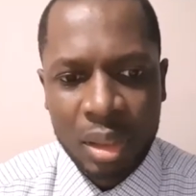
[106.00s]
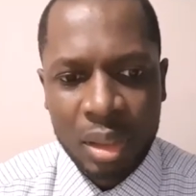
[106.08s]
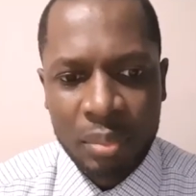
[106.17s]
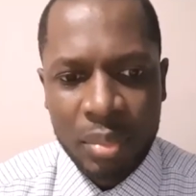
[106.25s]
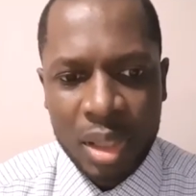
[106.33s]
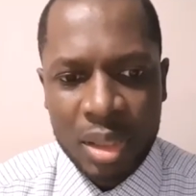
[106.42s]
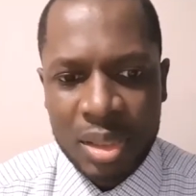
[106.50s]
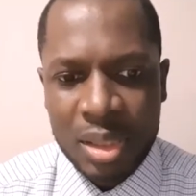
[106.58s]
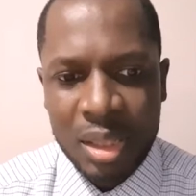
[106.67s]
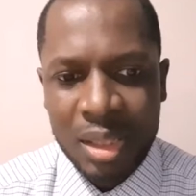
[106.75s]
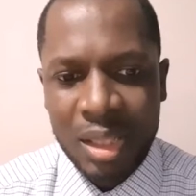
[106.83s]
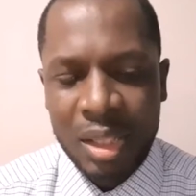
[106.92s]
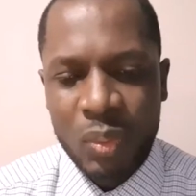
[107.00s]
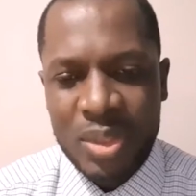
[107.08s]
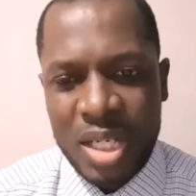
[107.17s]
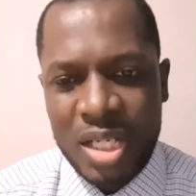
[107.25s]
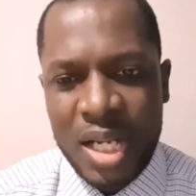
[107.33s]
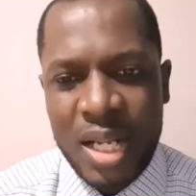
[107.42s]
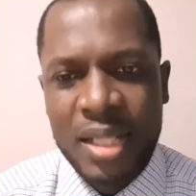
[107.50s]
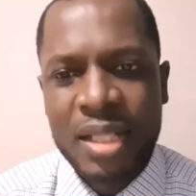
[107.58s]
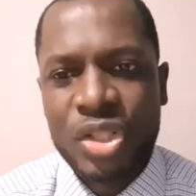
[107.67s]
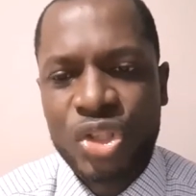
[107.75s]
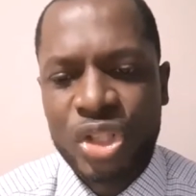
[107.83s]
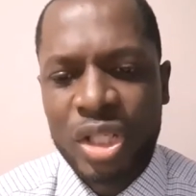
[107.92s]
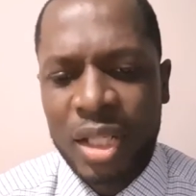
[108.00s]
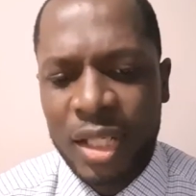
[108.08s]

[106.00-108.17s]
But it was a challenge,